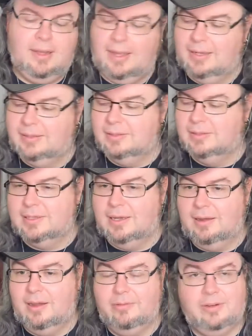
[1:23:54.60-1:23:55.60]
and
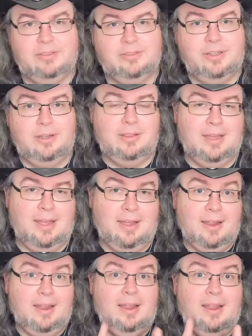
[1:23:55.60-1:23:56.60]
hopefully see you
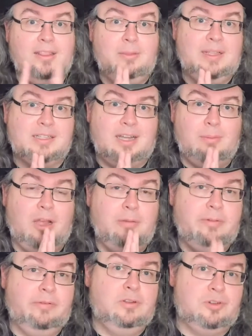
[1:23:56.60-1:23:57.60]
there. In the meantime, I
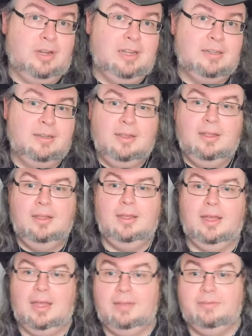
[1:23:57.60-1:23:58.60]
hope you've enjoyed.
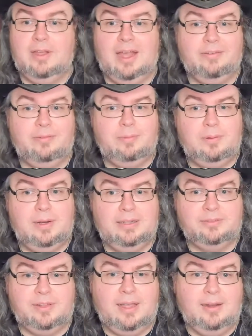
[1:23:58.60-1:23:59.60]
If you have,
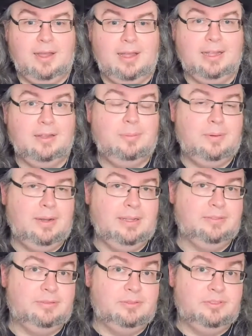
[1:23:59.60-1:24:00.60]
please hit like, please